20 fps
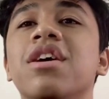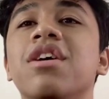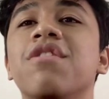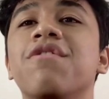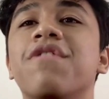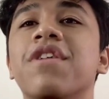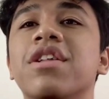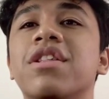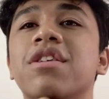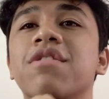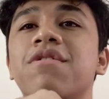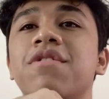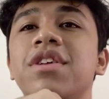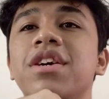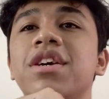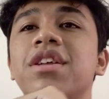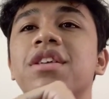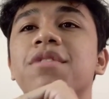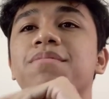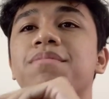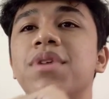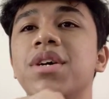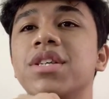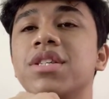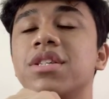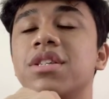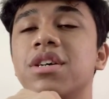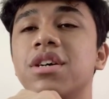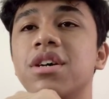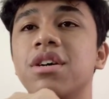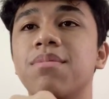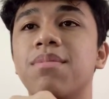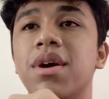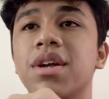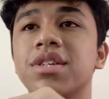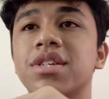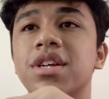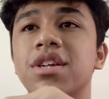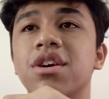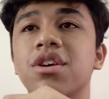effectively replaced the
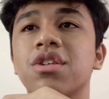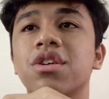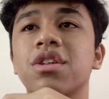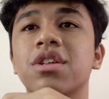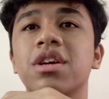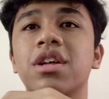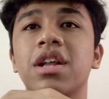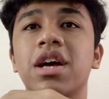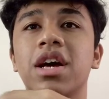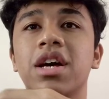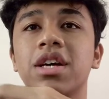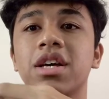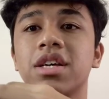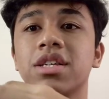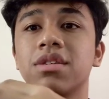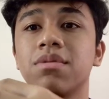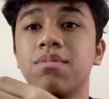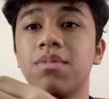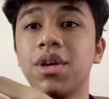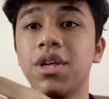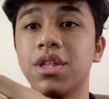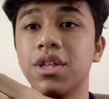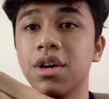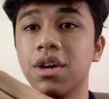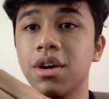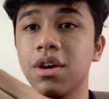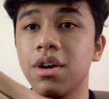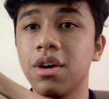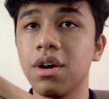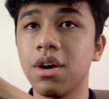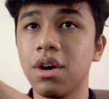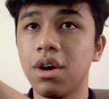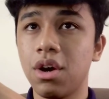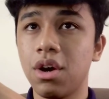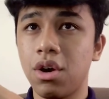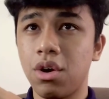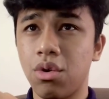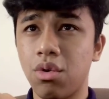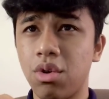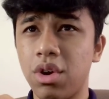Barisan Nasional as Malaysia's
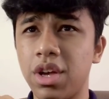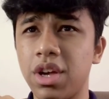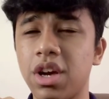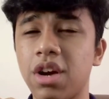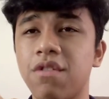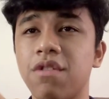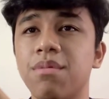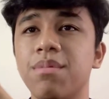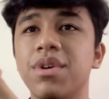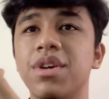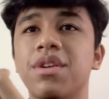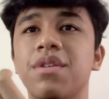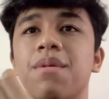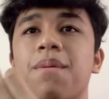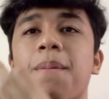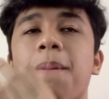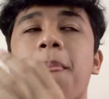ruling government.